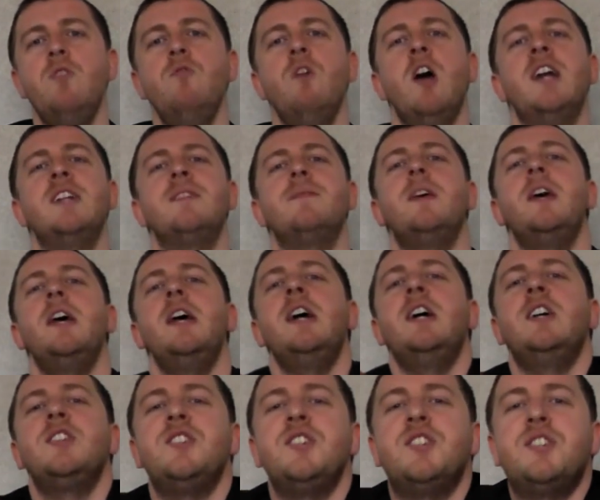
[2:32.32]

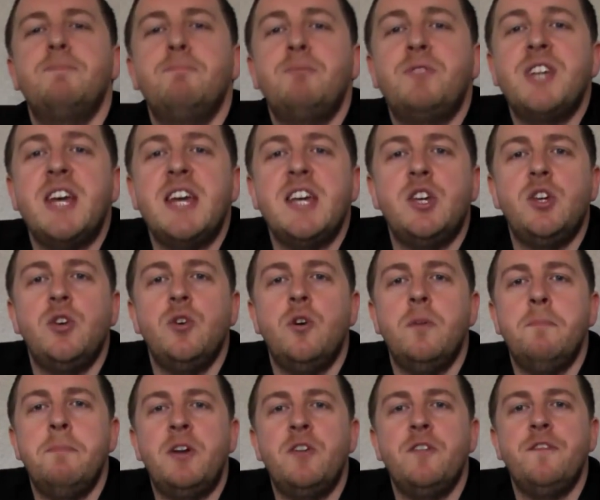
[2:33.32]
Right, so you take
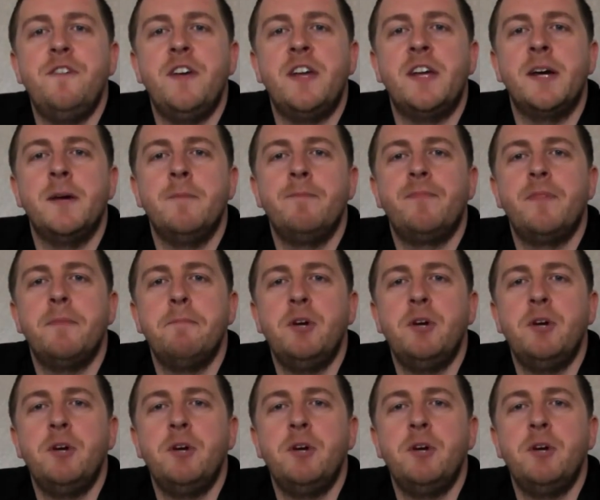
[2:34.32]
your middle finger,